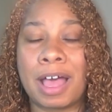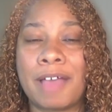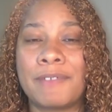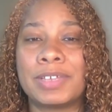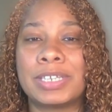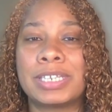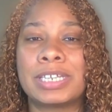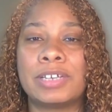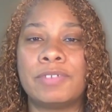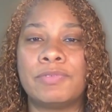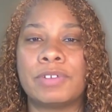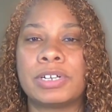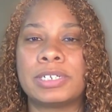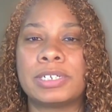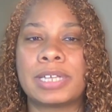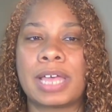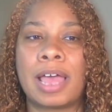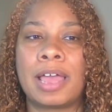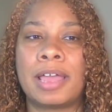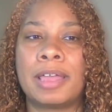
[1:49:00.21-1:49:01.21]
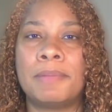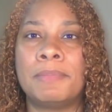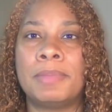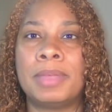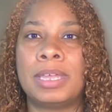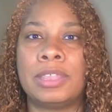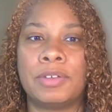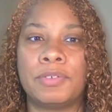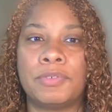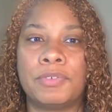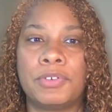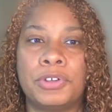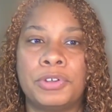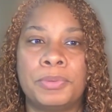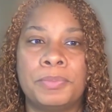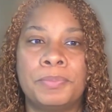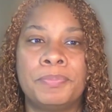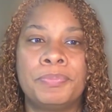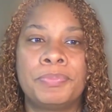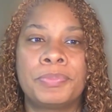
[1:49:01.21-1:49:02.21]
obviously real time in the
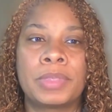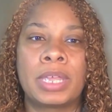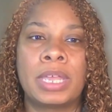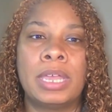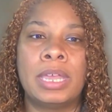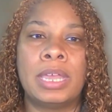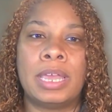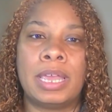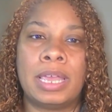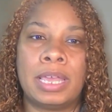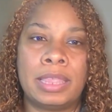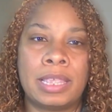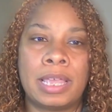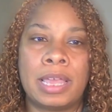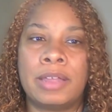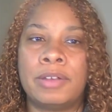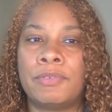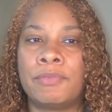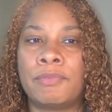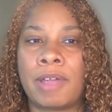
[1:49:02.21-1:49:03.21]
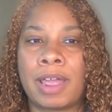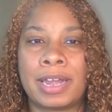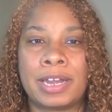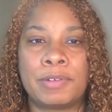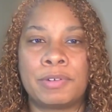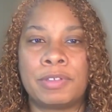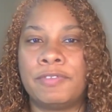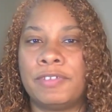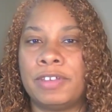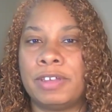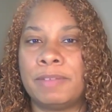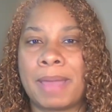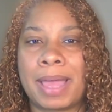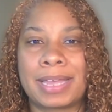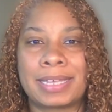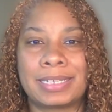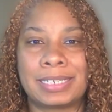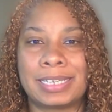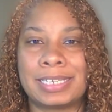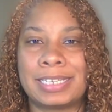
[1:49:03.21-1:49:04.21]
room. And then writing with
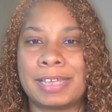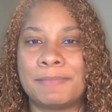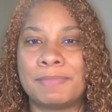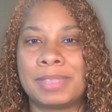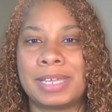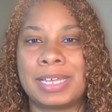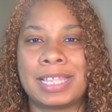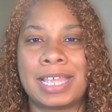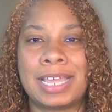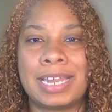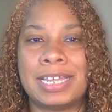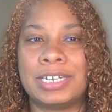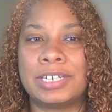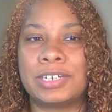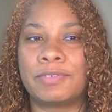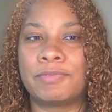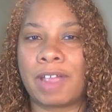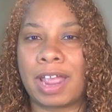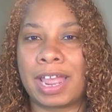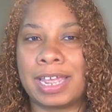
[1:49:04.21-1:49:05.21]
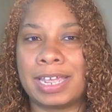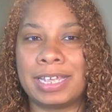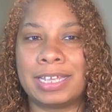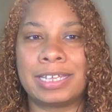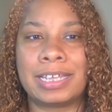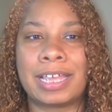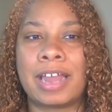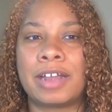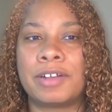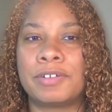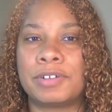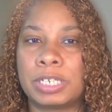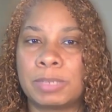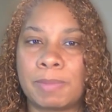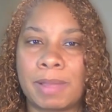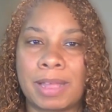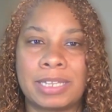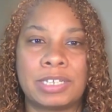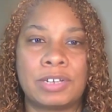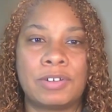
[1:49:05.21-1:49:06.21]
feedback is the same thing. They need to write, get a
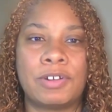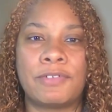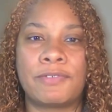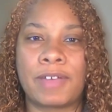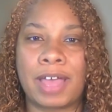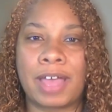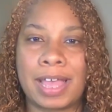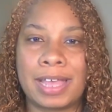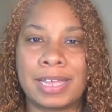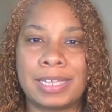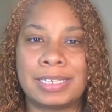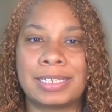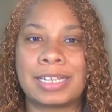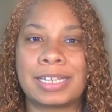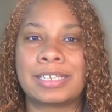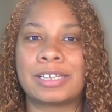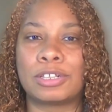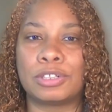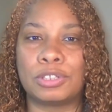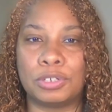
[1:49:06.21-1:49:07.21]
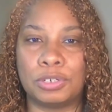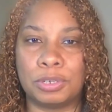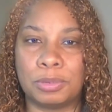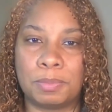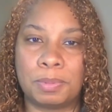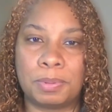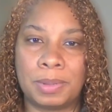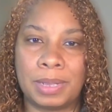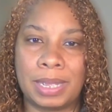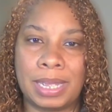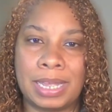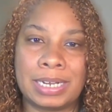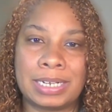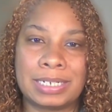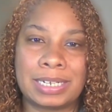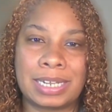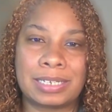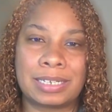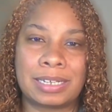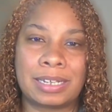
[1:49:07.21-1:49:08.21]
response, and revise. That's a loop. And
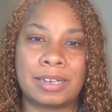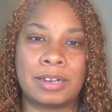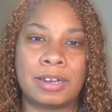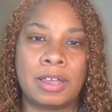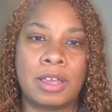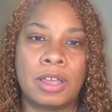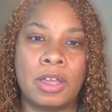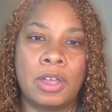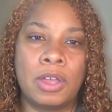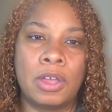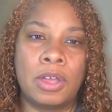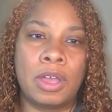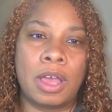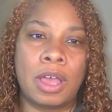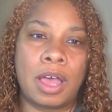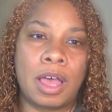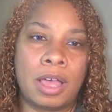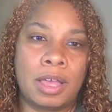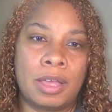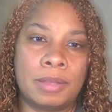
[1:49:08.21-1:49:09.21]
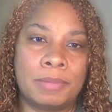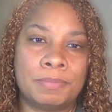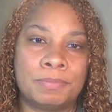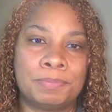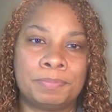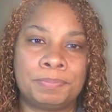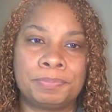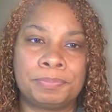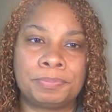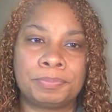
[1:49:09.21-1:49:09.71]
it doesn't um,